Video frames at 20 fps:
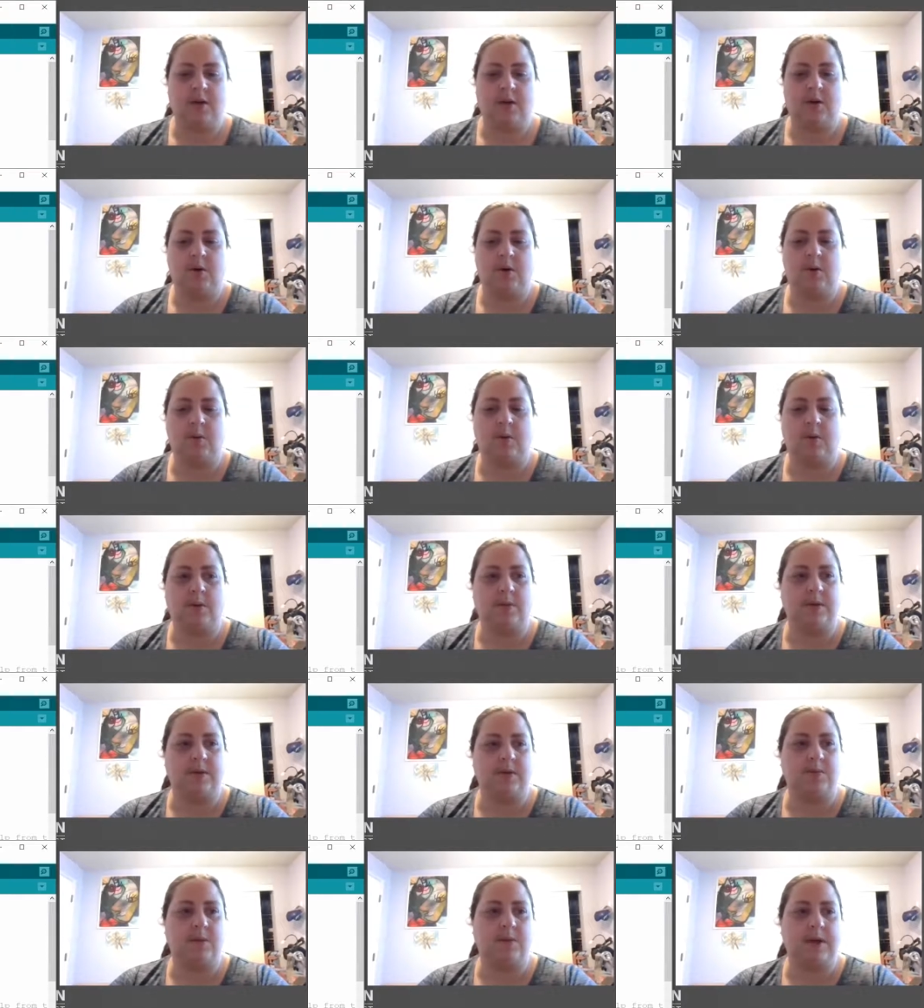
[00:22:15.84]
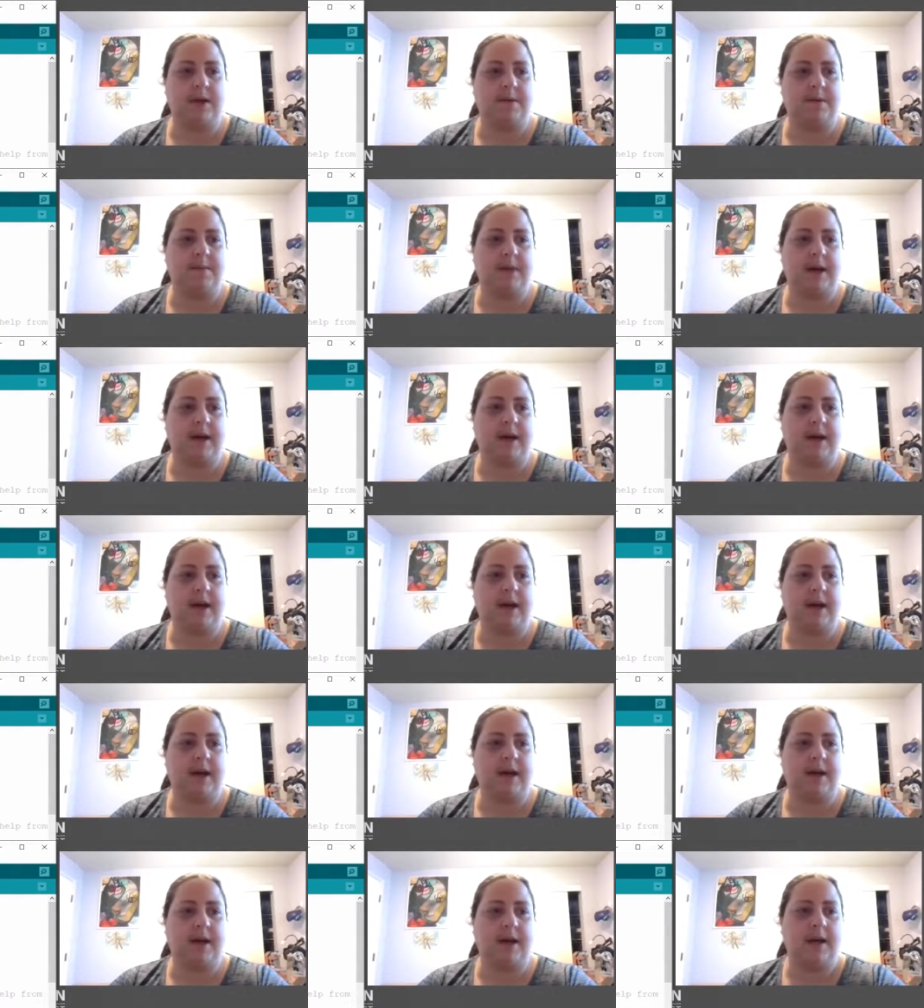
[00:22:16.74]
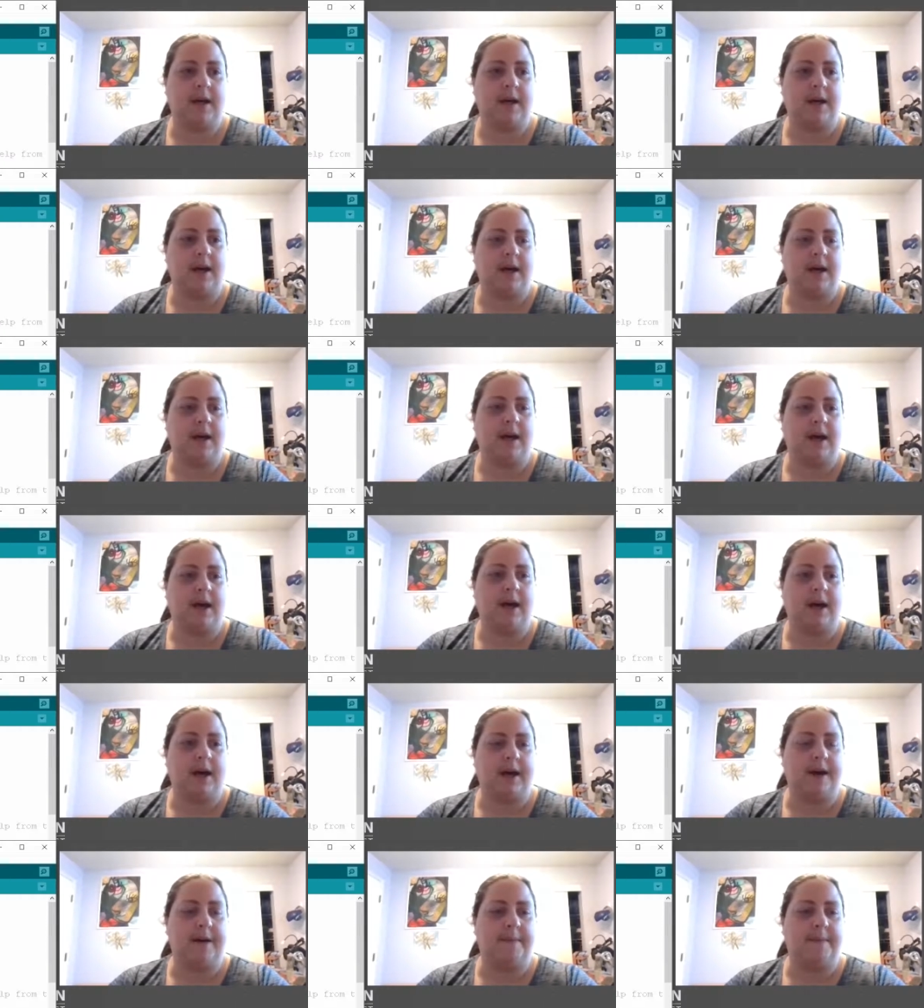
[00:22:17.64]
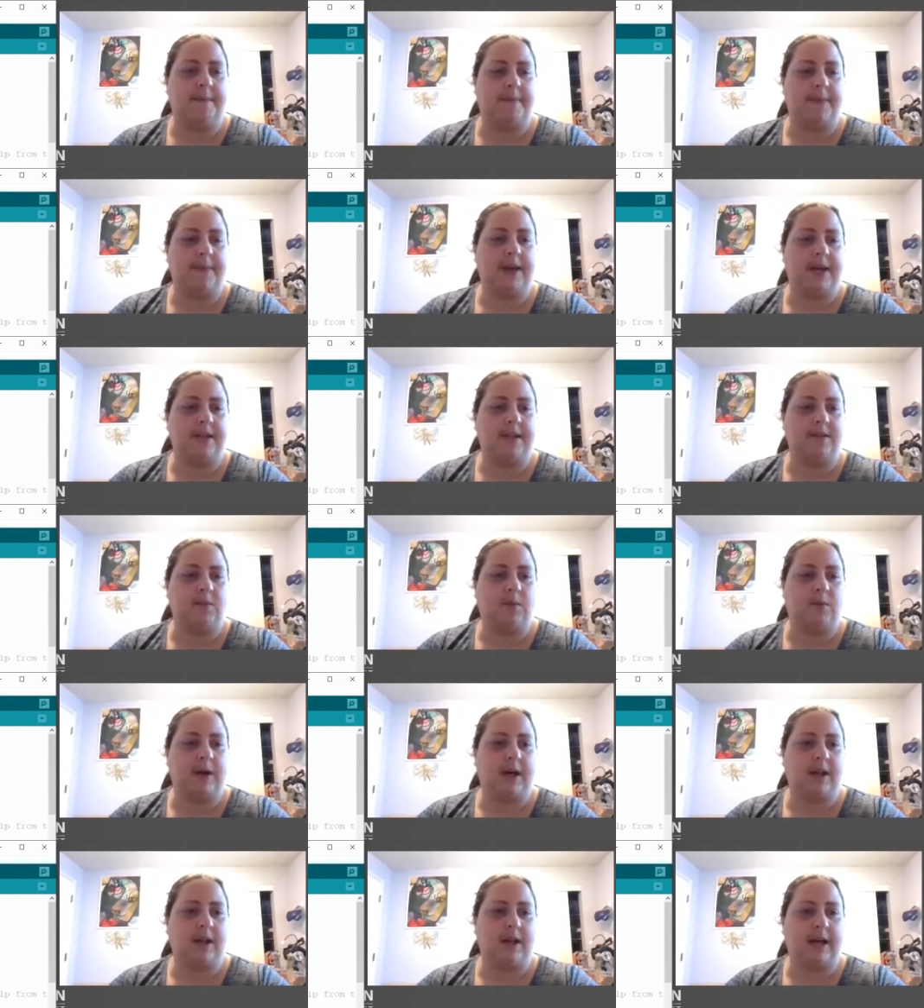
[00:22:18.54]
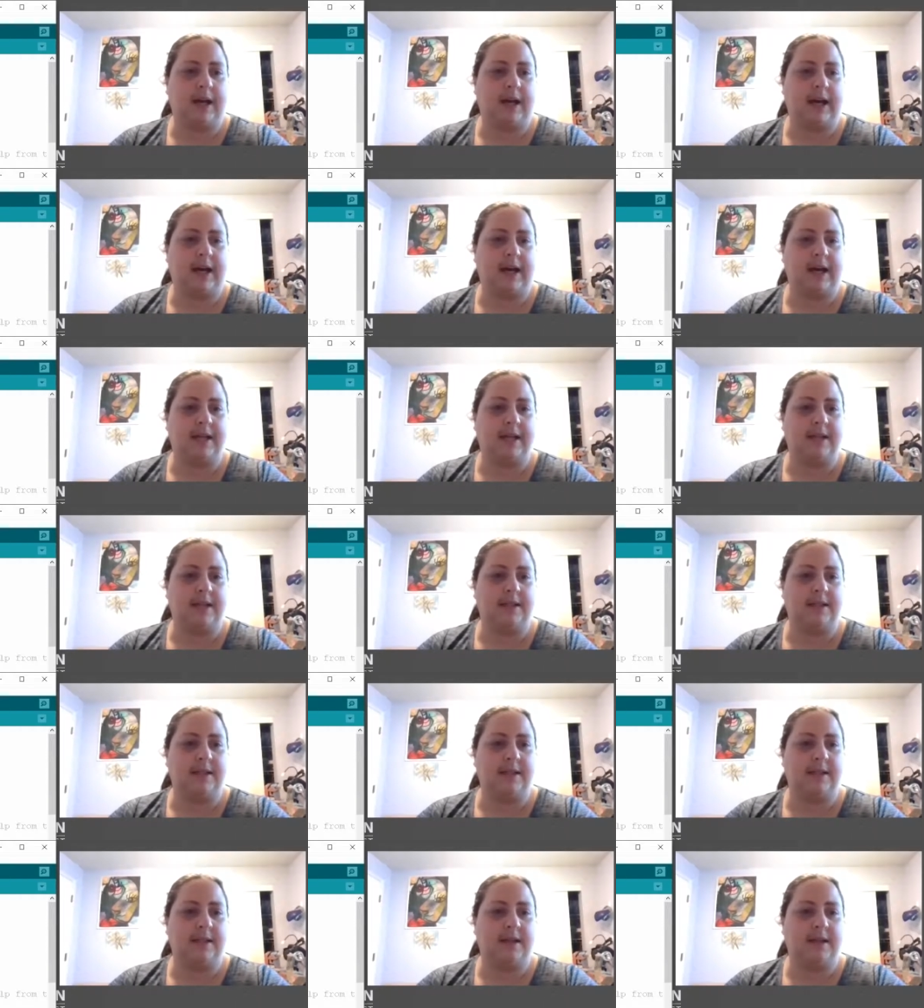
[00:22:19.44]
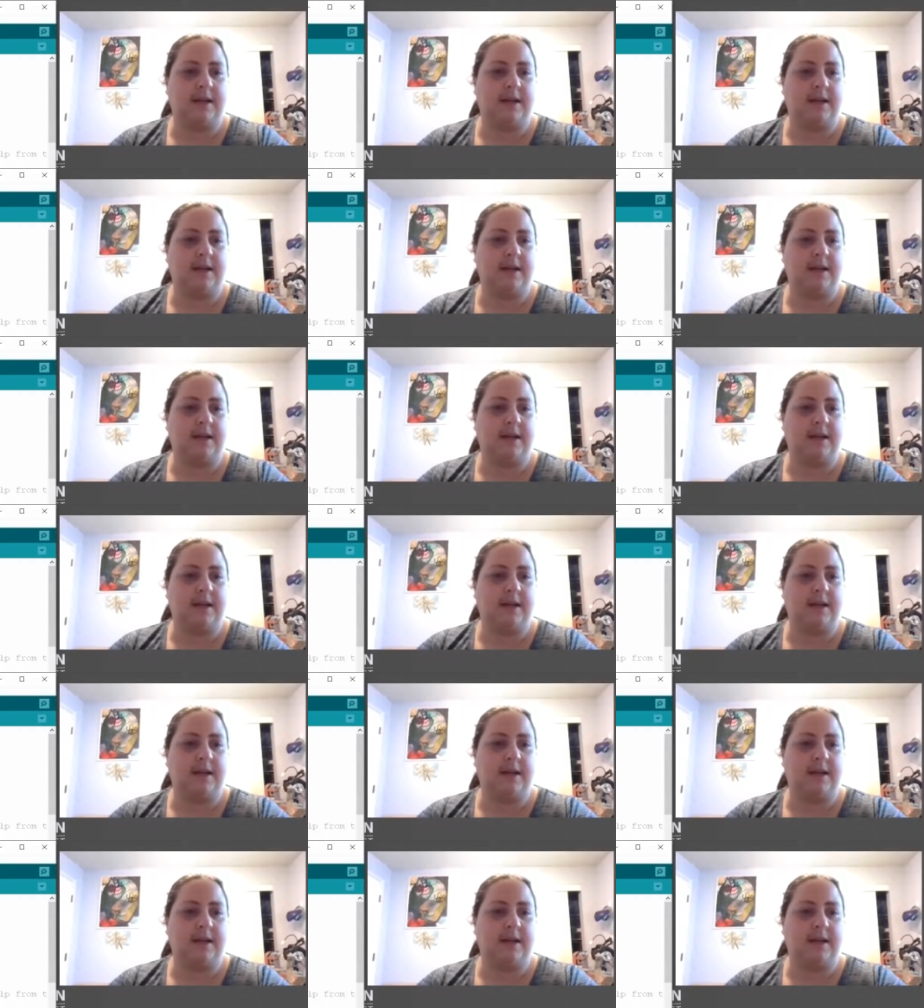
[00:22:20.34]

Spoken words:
who it was written by, as well as